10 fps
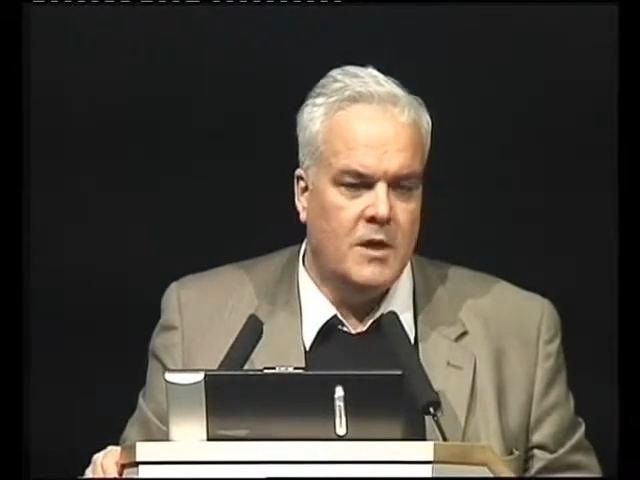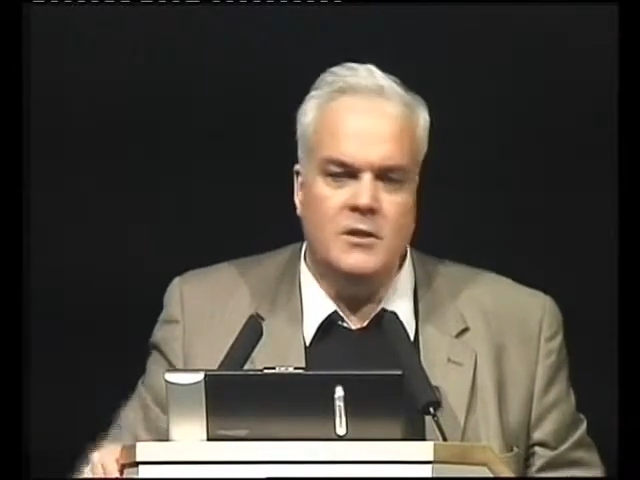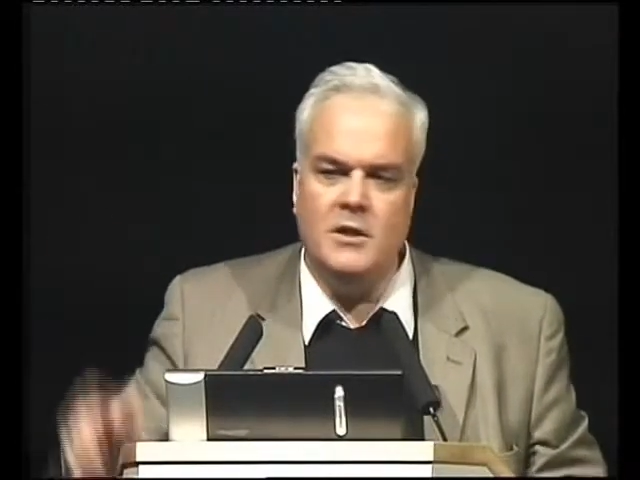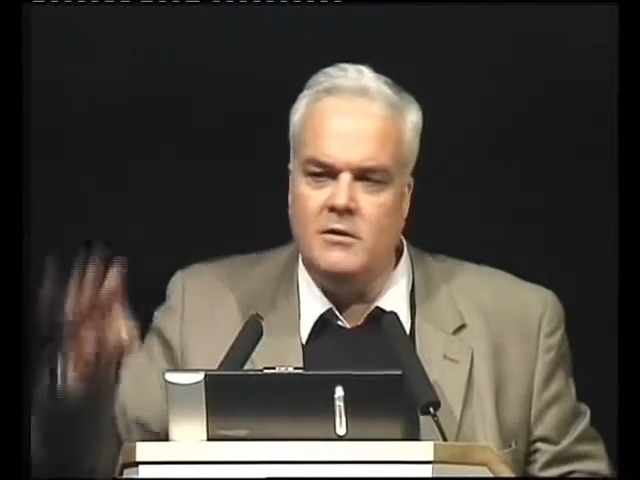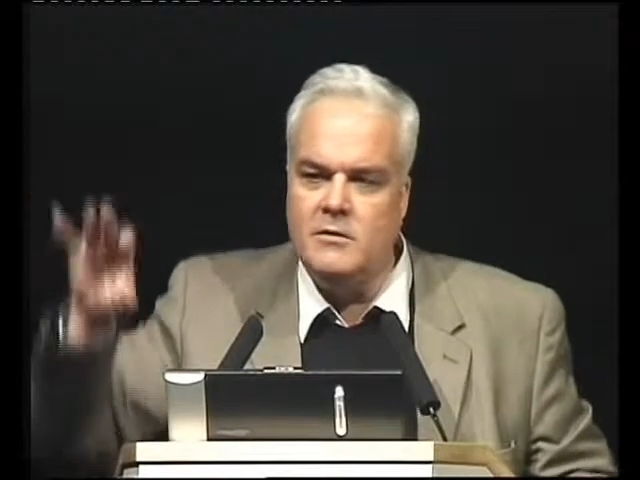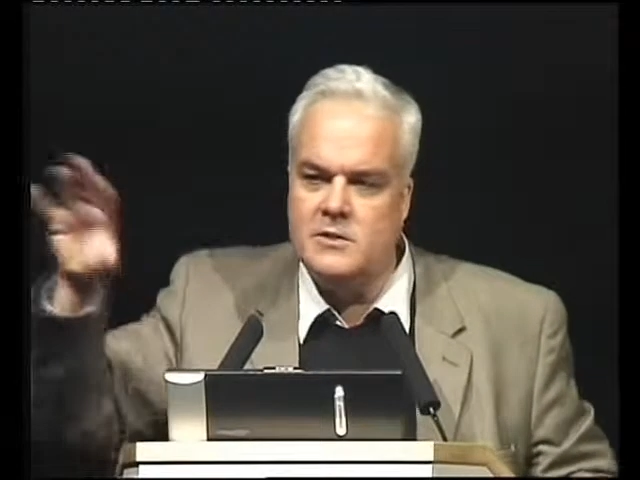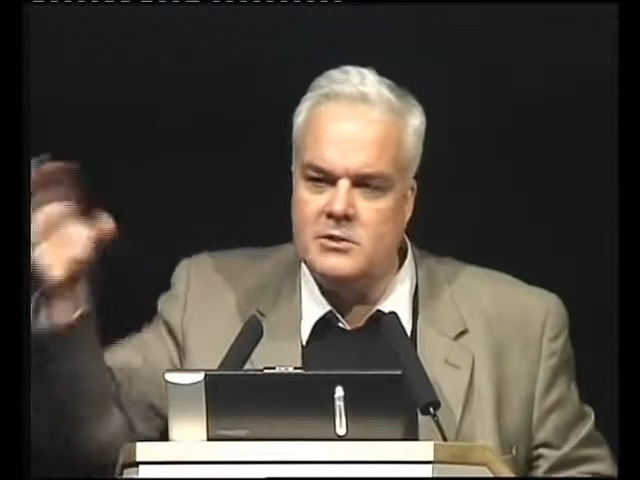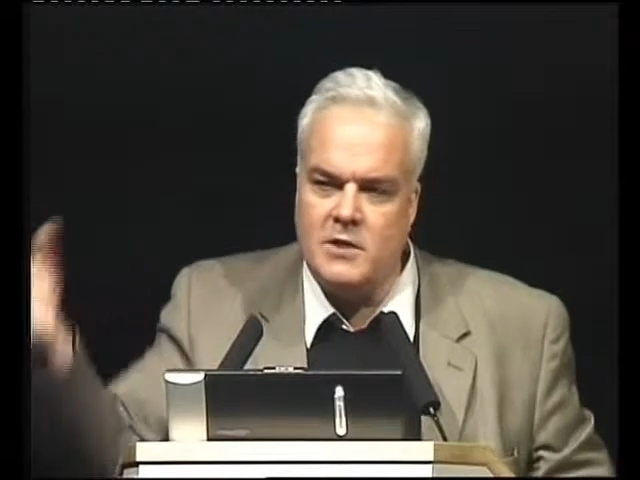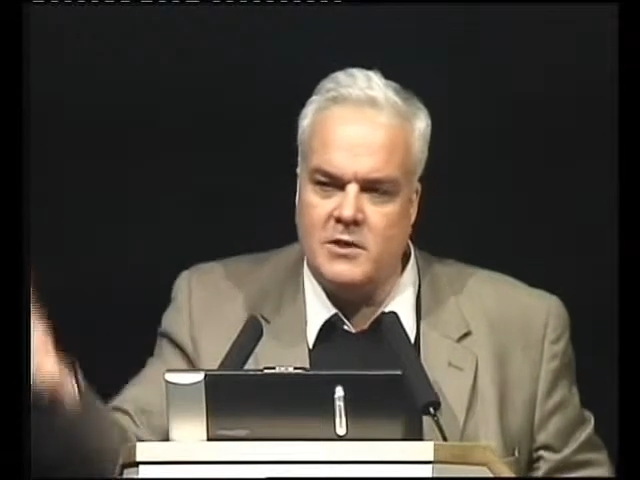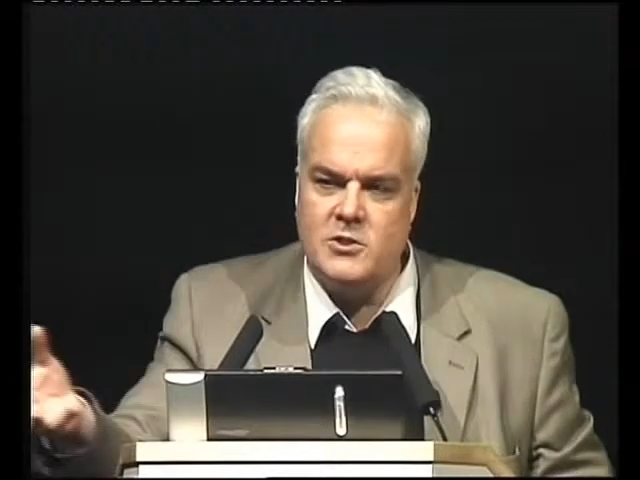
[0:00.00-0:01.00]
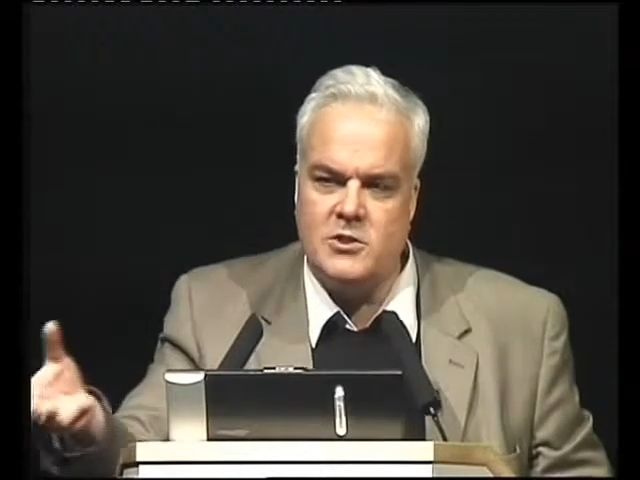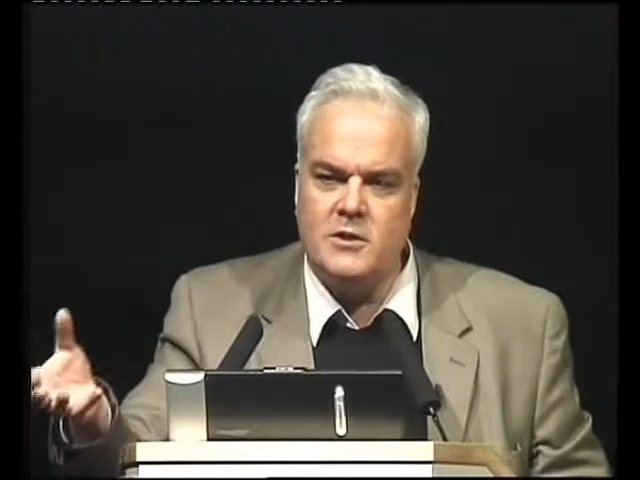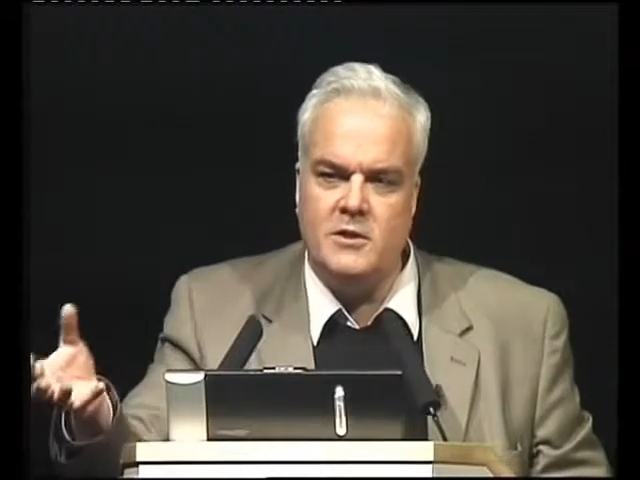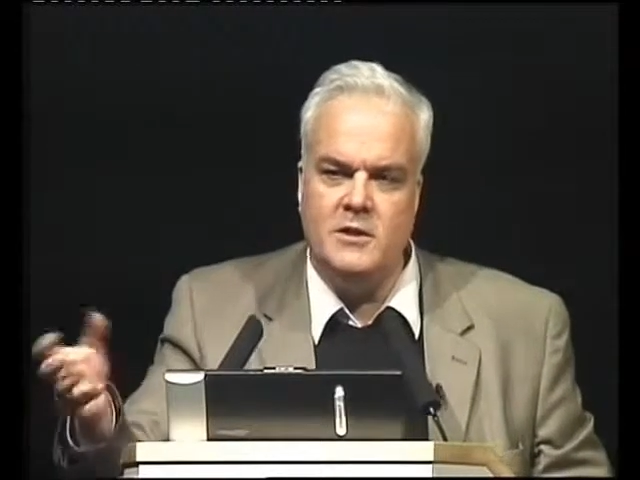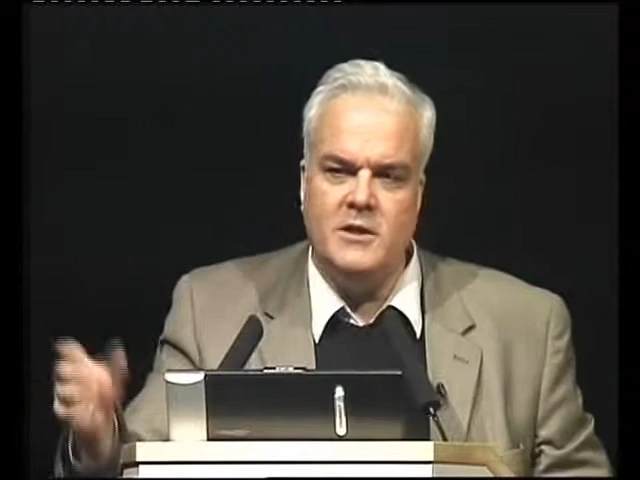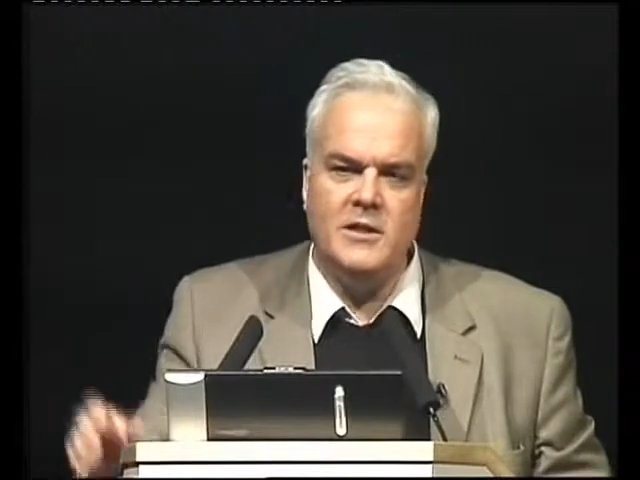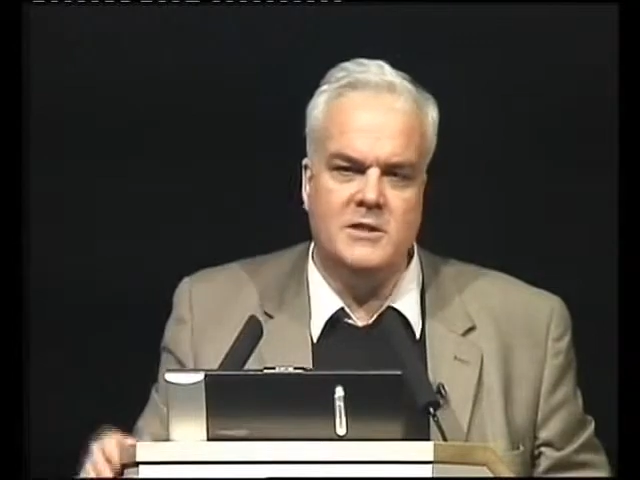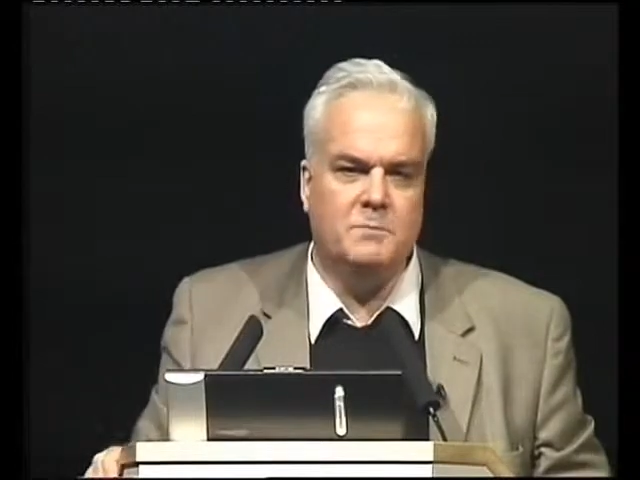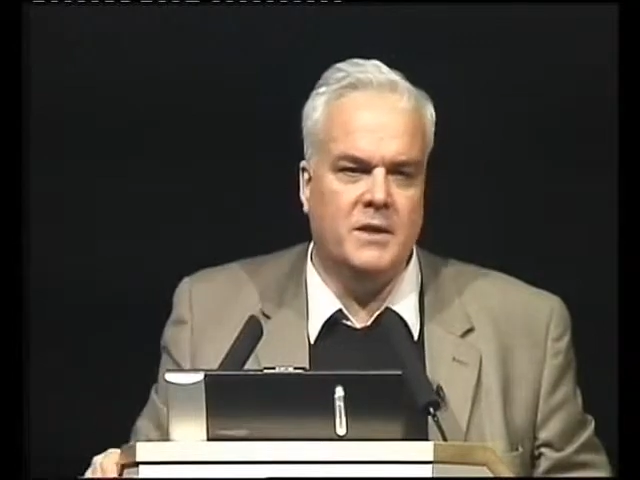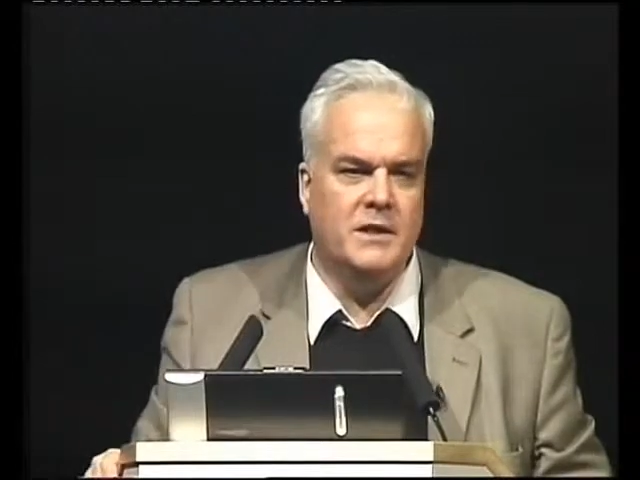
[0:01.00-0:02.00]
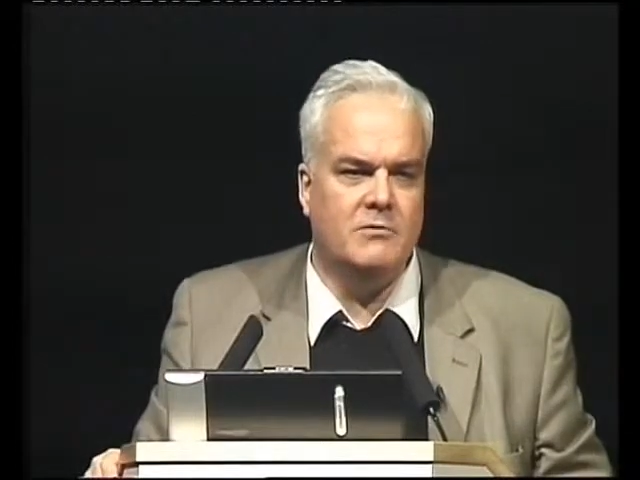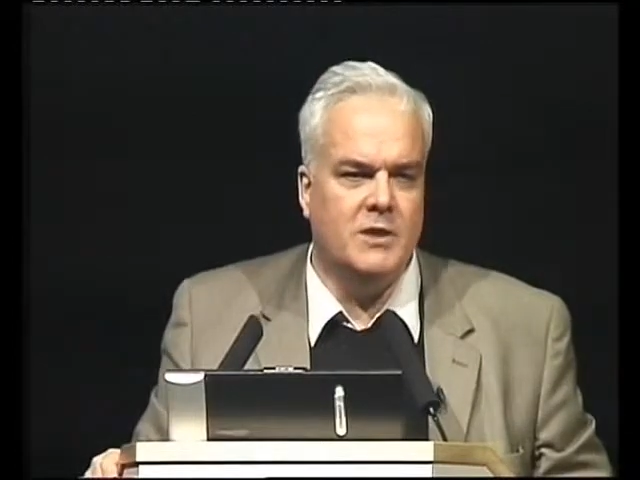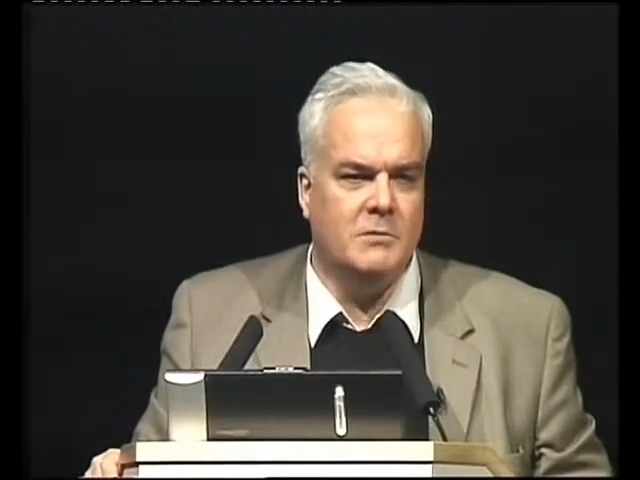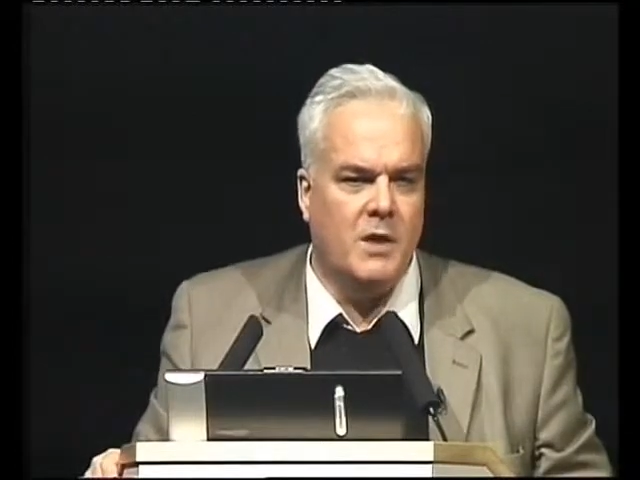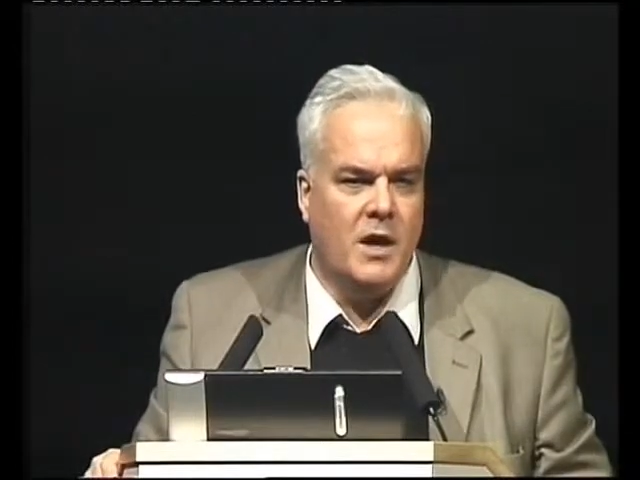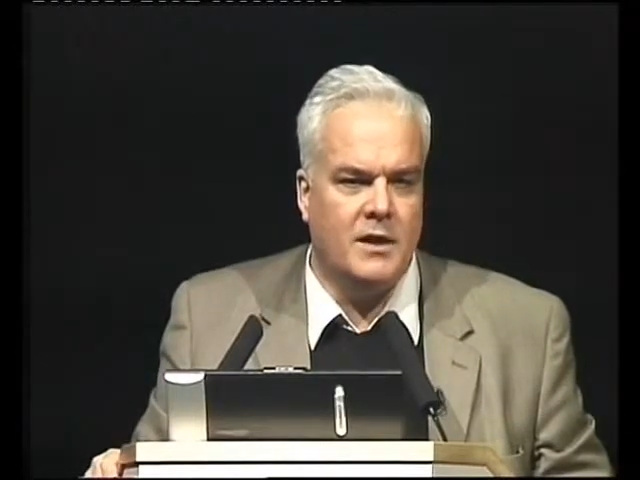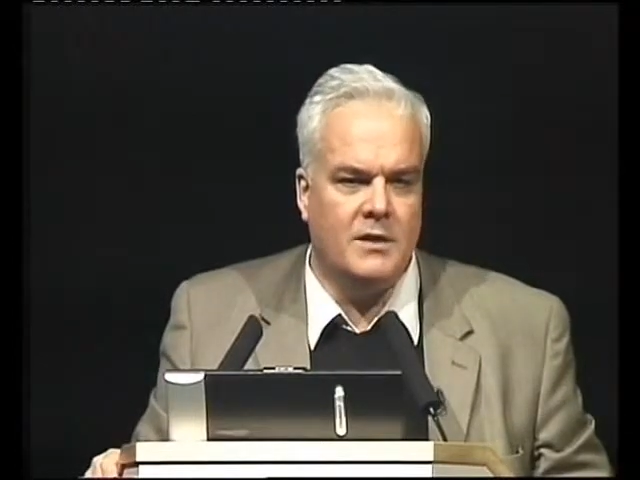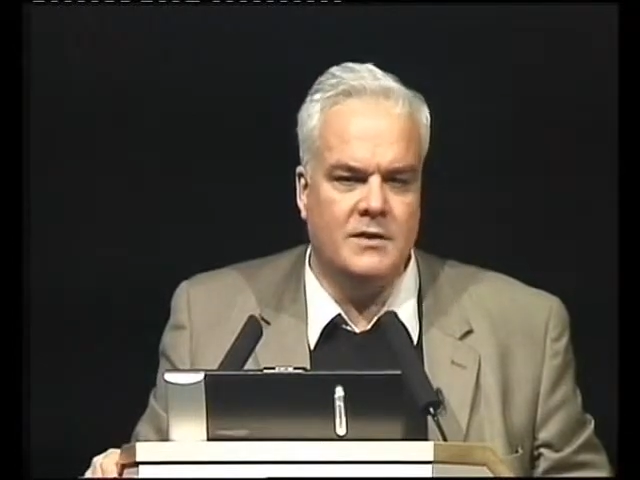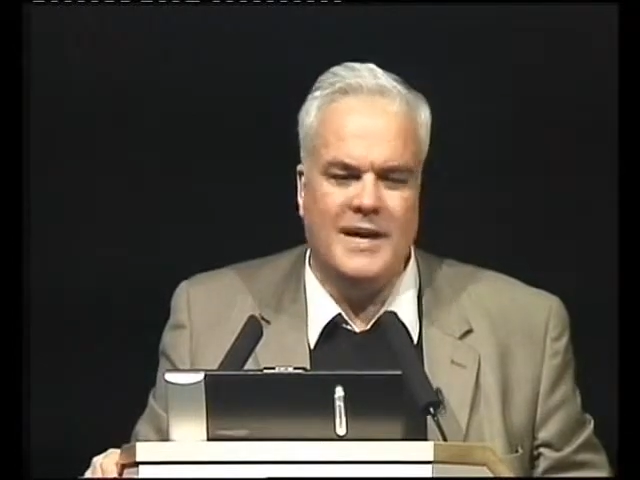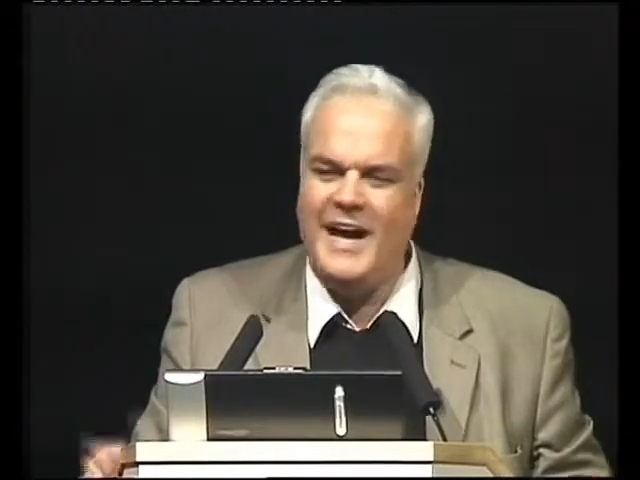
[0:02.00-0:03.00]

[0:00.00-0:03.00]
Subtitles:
The old structure is being remodeled.